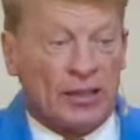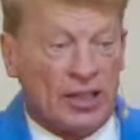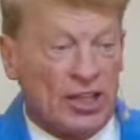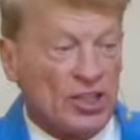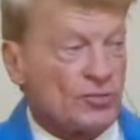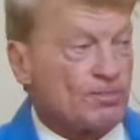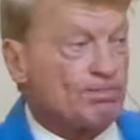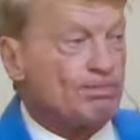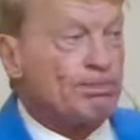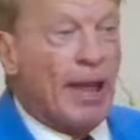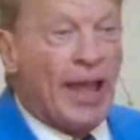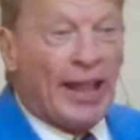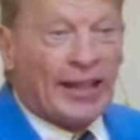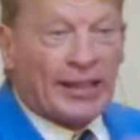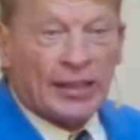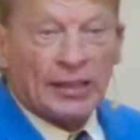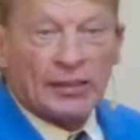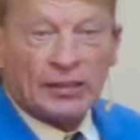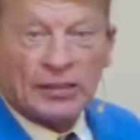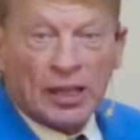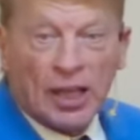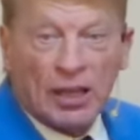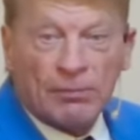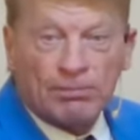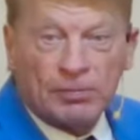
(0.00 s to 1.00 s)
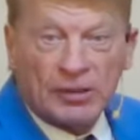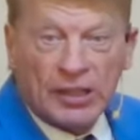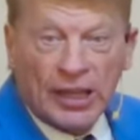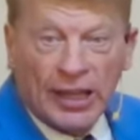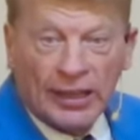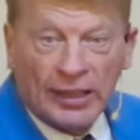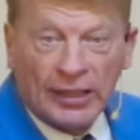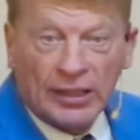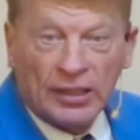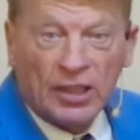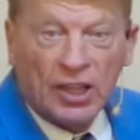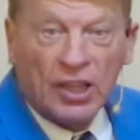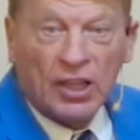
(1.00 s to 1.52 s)
is backing up
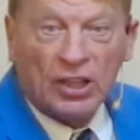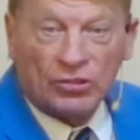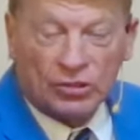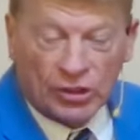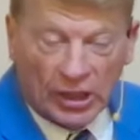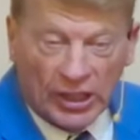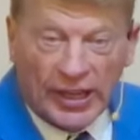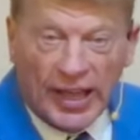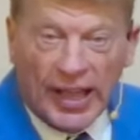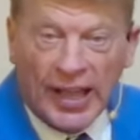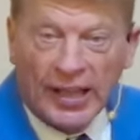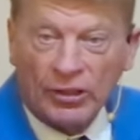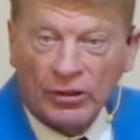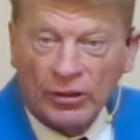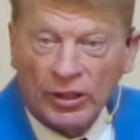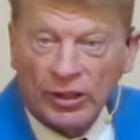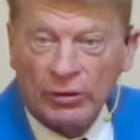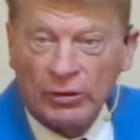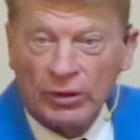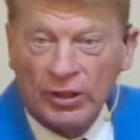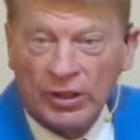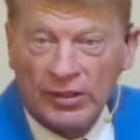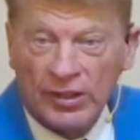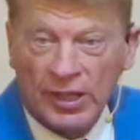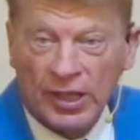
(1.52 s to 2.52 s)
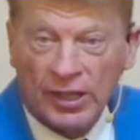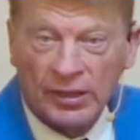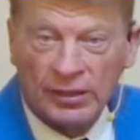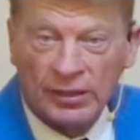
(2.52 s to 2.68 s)
Kelly, saying, I agree with you.